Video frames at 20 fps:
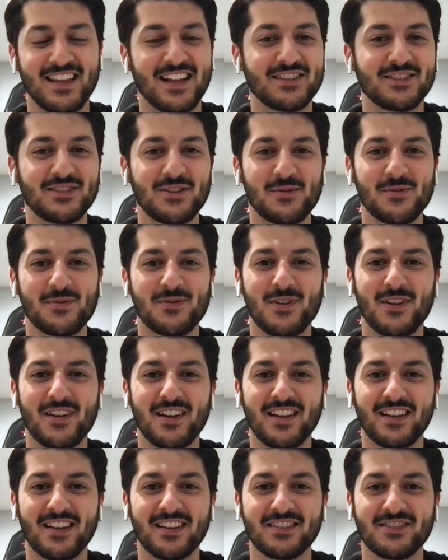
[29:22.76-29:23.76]
That's so
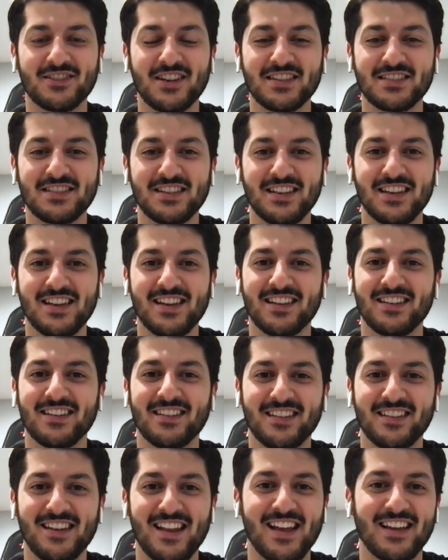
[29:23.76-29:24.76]
funny. Jason Kidd.
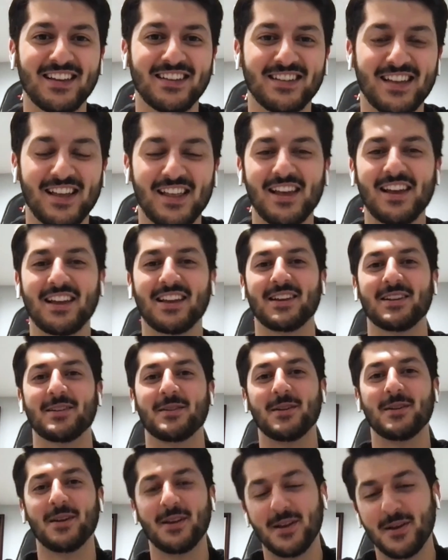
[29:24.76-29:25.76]
Nice. I like it.
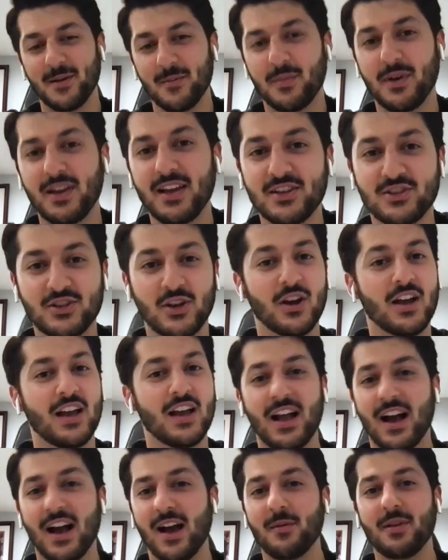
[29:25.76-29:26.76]
But yeah, so
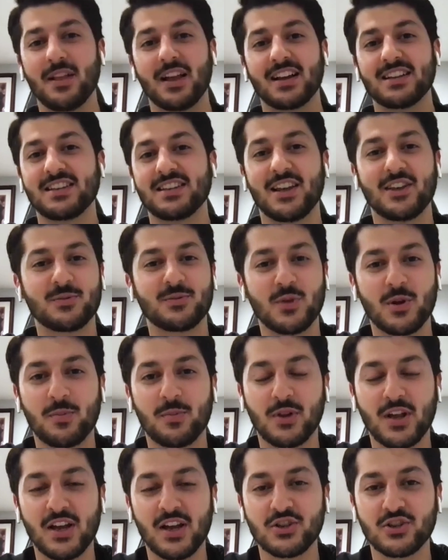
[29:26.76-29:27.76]
I mean, like I said, it's been a
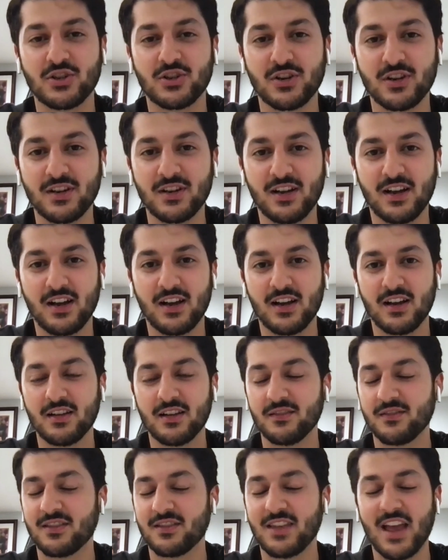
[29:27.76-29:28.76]
pleasure.
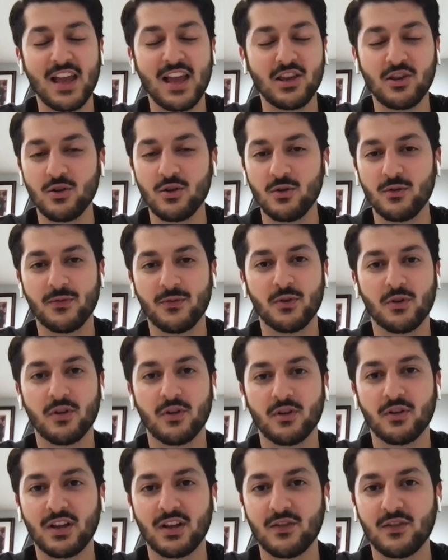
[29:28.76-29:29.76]
Thank you
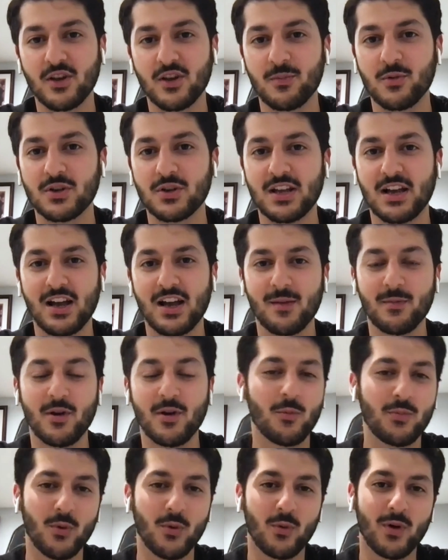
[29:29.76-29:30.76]
for giving up your time. I
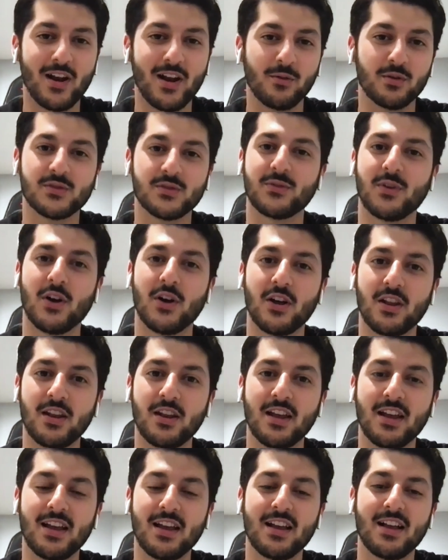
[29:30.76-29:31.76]
hope the wedding was
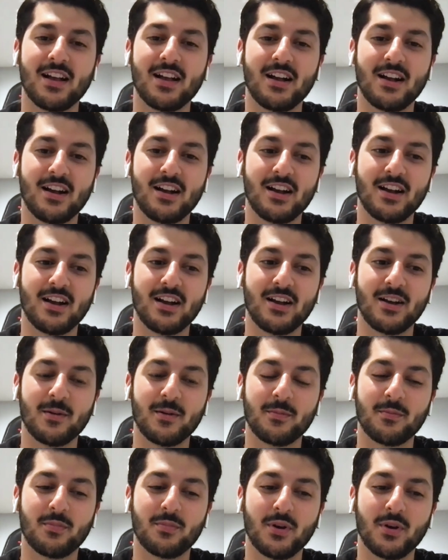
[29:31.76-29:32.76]
fun.
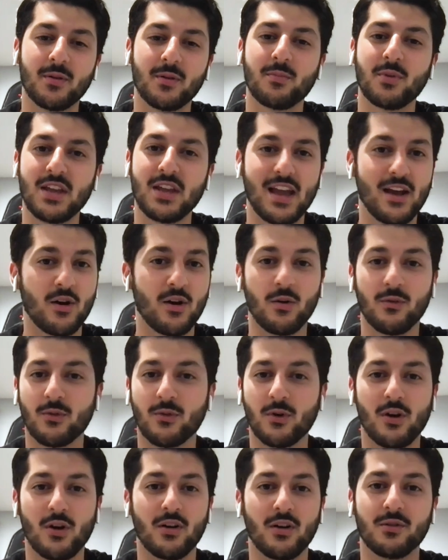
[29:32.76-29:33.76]
But yeah,
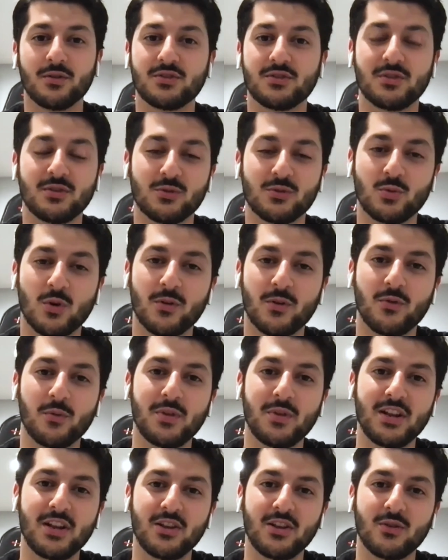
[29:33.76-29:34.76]
overall, it was
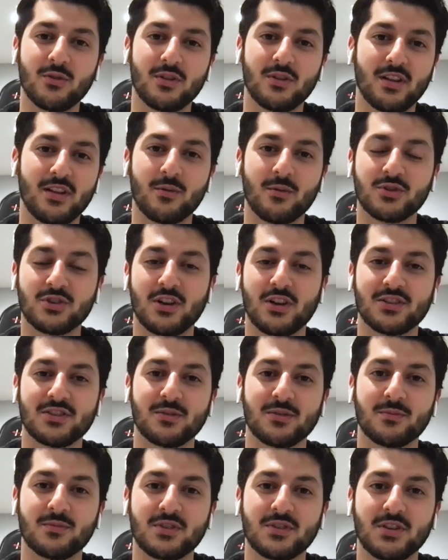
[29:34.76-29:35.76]
wonderful meeting you, and it was
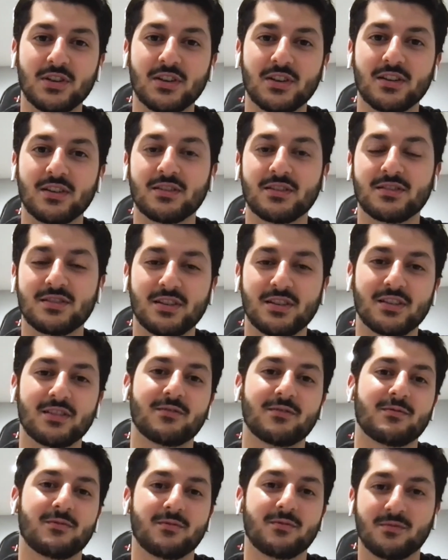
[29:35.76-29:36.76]
awesome to
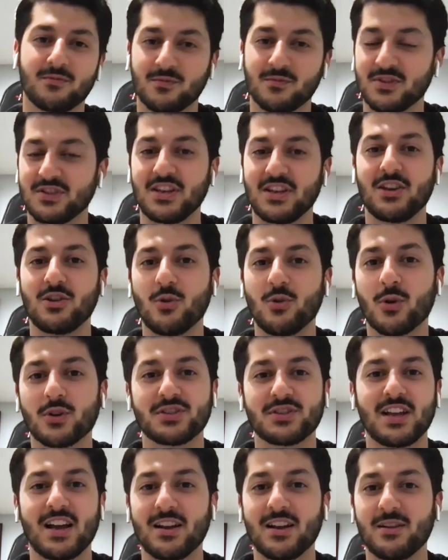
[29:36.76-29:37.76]
see your
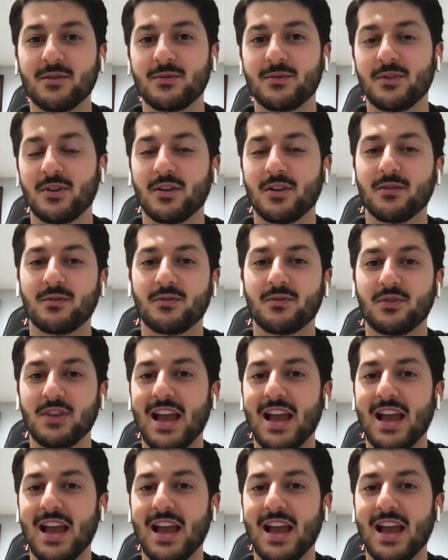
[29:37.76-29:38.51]
side of